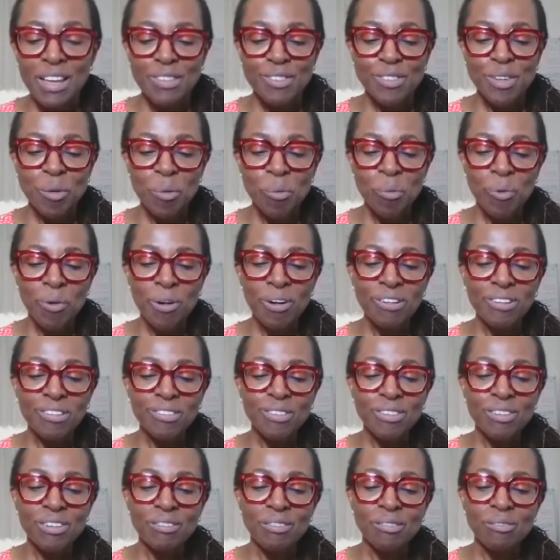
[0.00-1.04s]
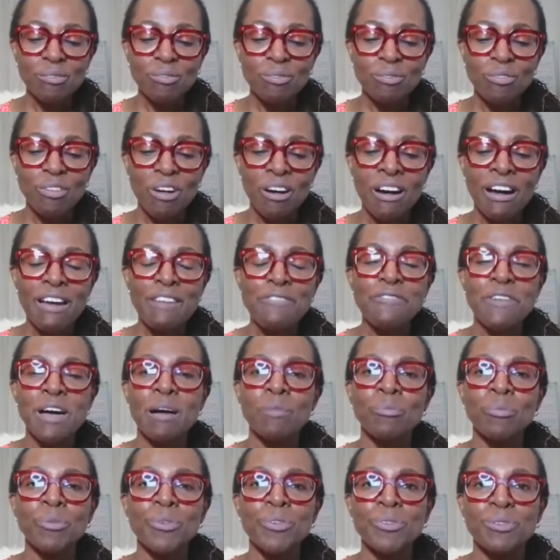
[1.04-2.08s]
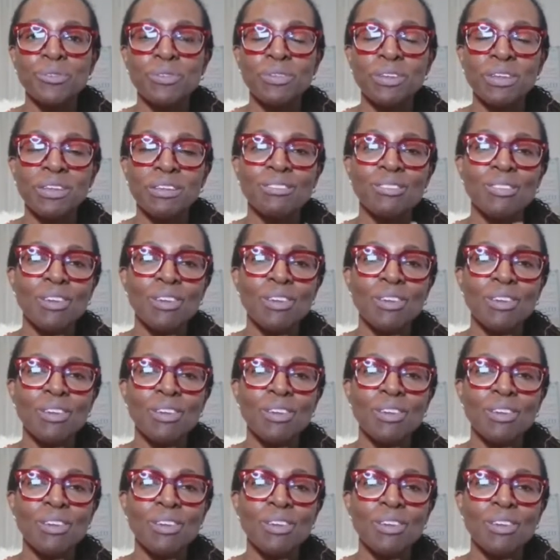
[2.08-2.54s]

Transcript: So what I found was,